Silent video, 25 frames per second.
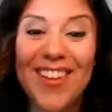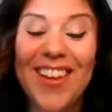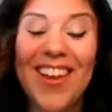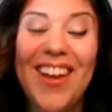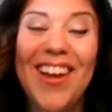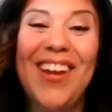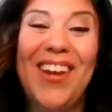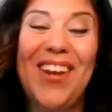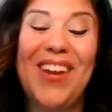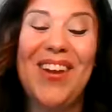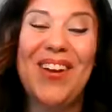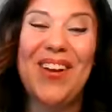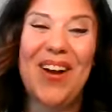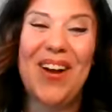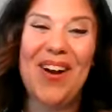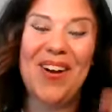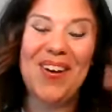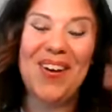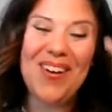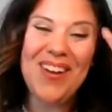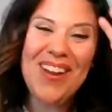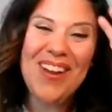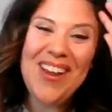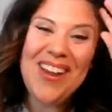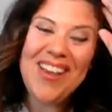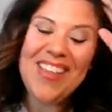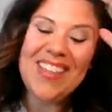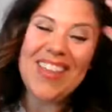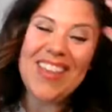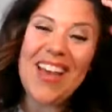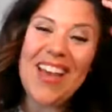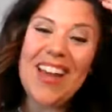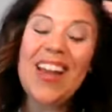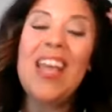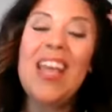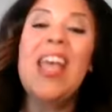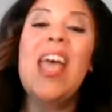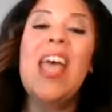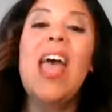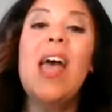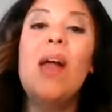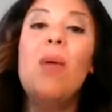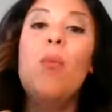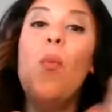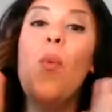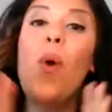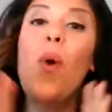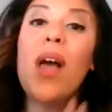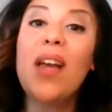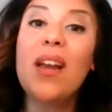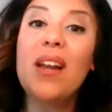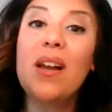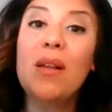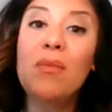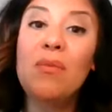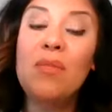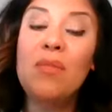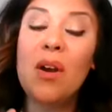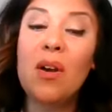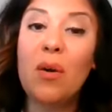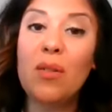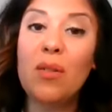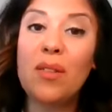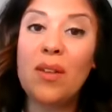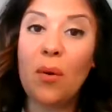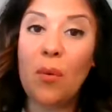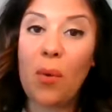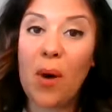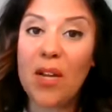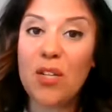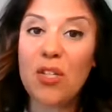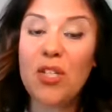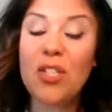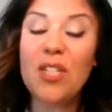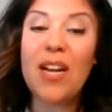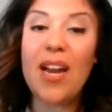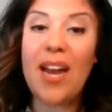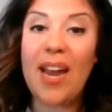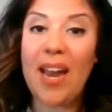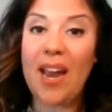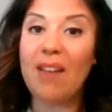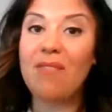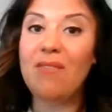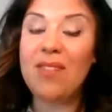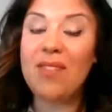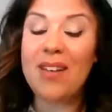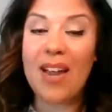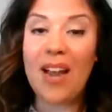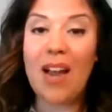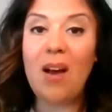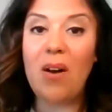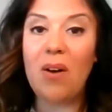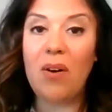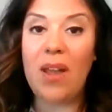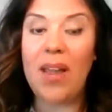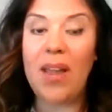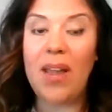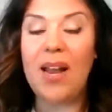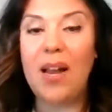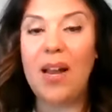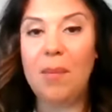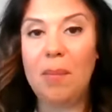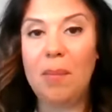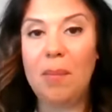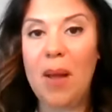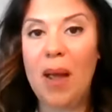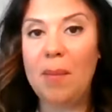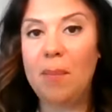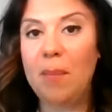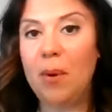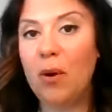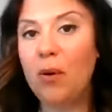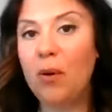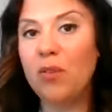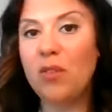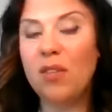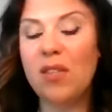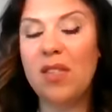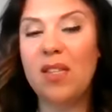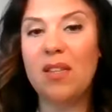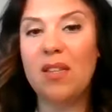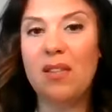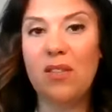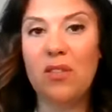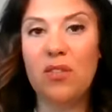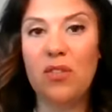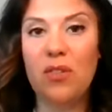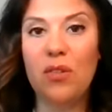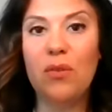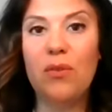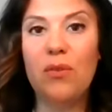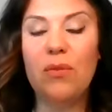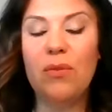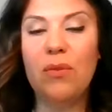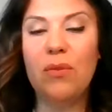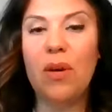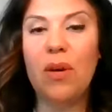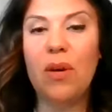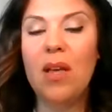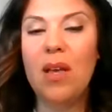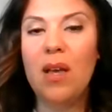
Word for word: you know, that, and what the question I have now, and I posed this to